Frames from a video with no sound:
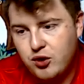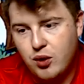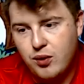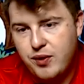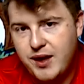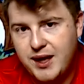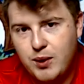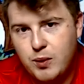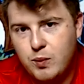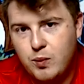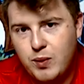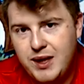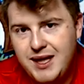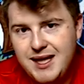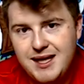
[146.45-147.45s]
I don't
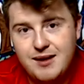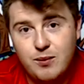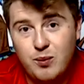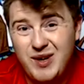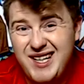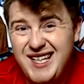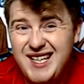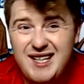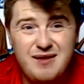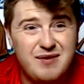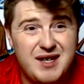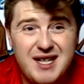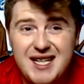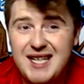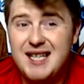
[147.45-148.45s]
think we
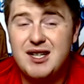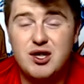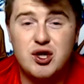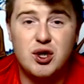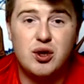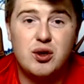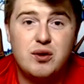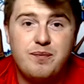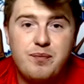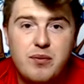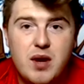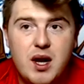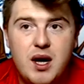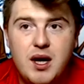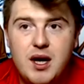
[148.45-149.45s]
need to.
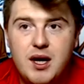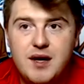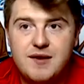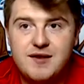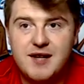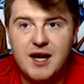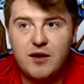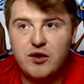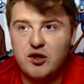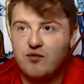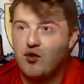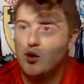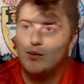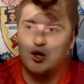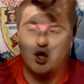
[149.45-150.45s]
Sell.
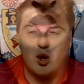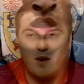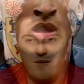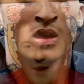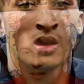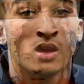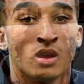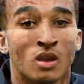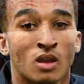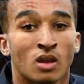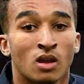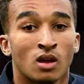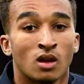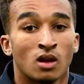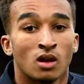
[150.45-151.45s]
There's rumours going around that we've
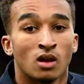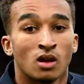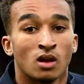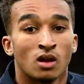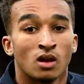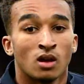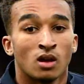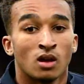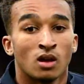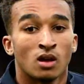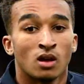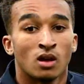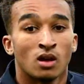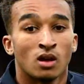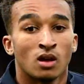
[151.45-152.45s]
put a big price
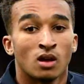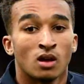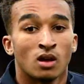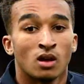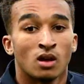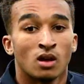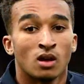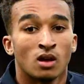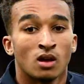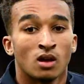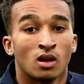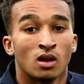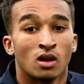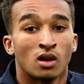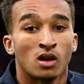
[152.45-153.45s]
tag on him,
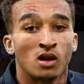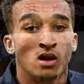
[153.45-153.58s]
so